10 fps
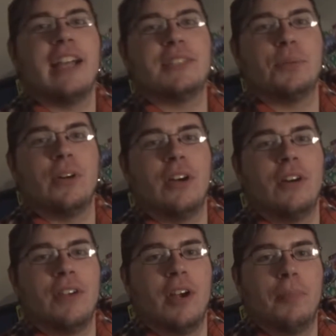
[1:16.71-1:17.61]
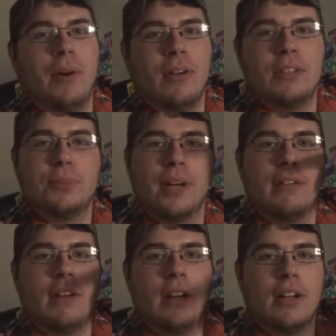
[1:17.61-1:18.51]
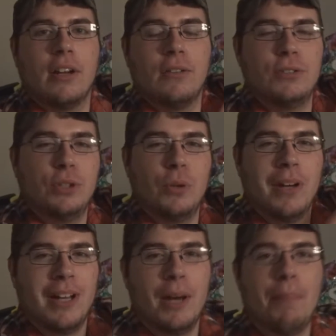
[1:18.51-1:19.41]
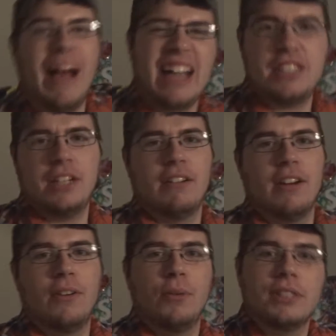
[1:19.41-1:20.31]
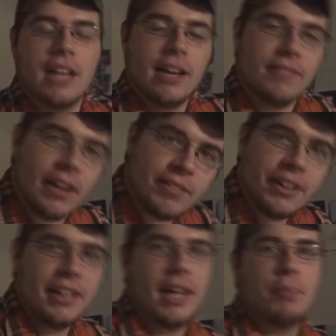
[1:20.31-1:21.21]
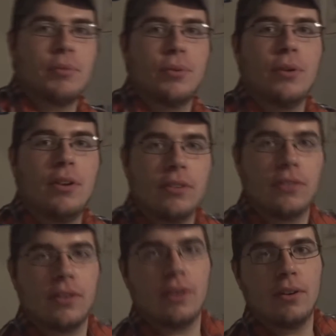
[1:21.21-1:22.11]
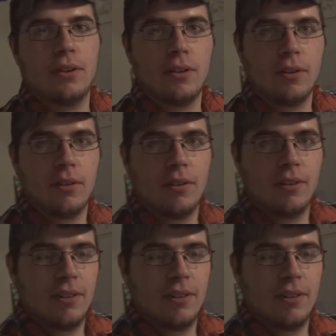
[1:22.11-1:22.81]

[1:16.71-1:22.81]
guys, we're over here at Boda's. We're getting ready to go to a hibachi grill, which I have never eaten at before, so...